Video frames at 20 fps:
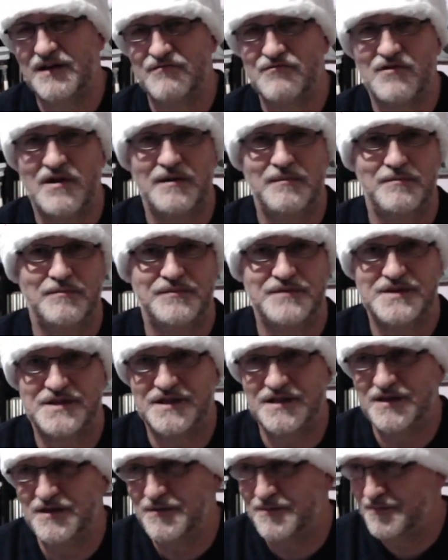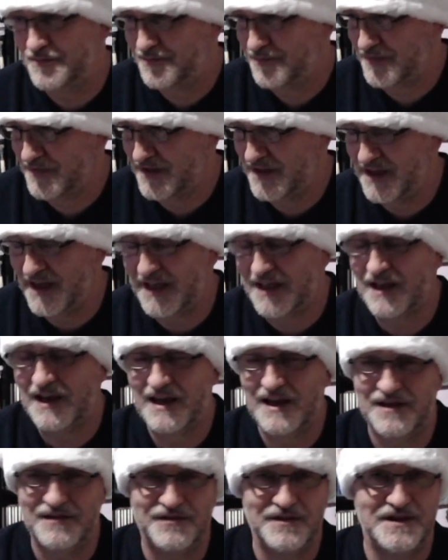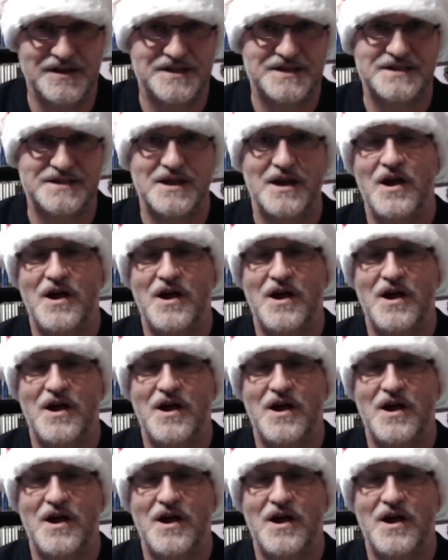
right giggle out of this.